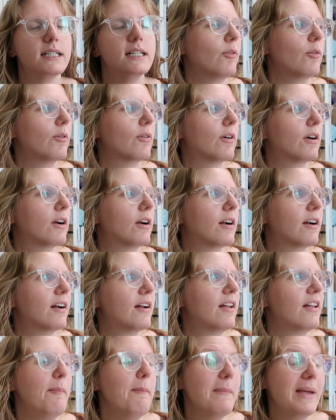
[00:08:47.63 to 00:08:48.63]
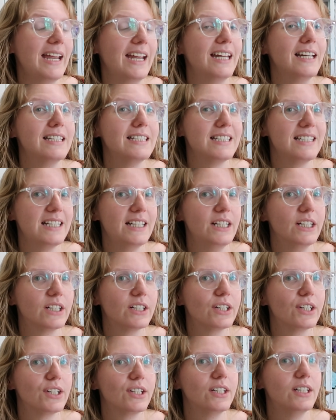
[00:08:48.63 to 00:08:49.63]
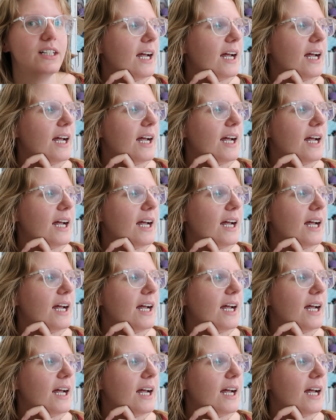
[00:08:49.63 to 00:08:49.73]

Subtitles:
For the main tier,